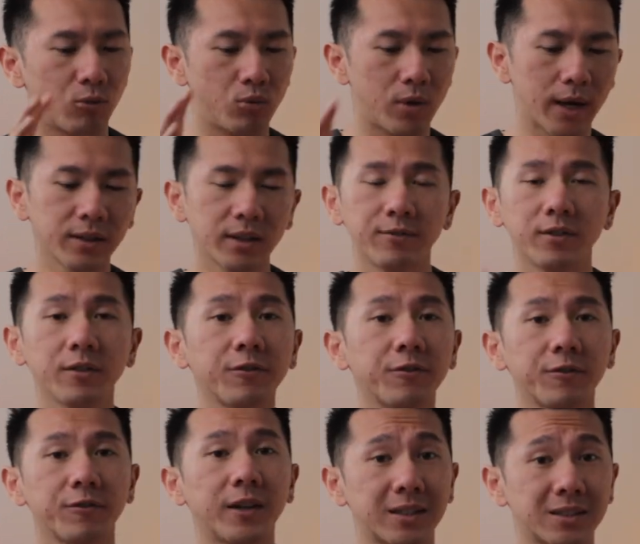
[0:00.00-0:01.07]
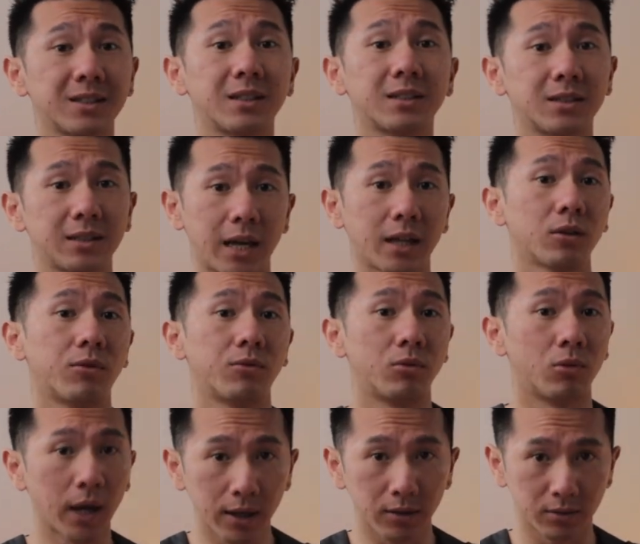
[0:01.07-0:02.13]
relatively fixed set of
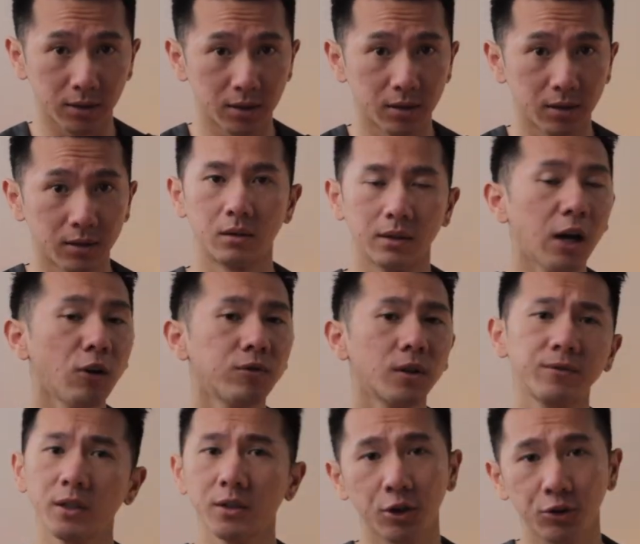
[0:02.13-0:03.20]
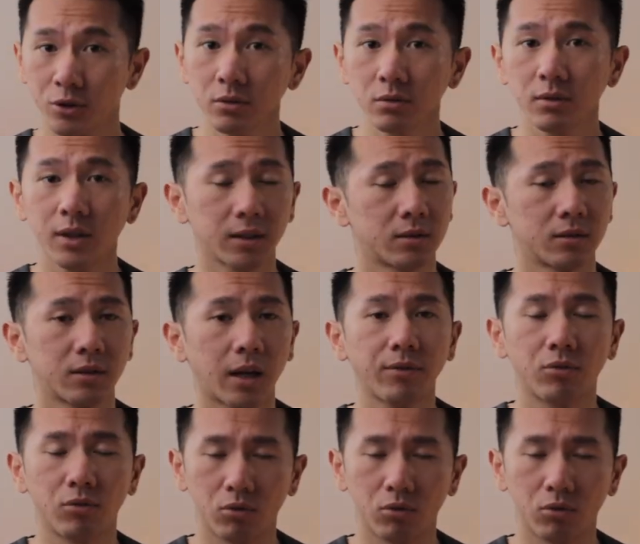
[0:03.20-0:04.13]
rounds. Now for further ado, let's dive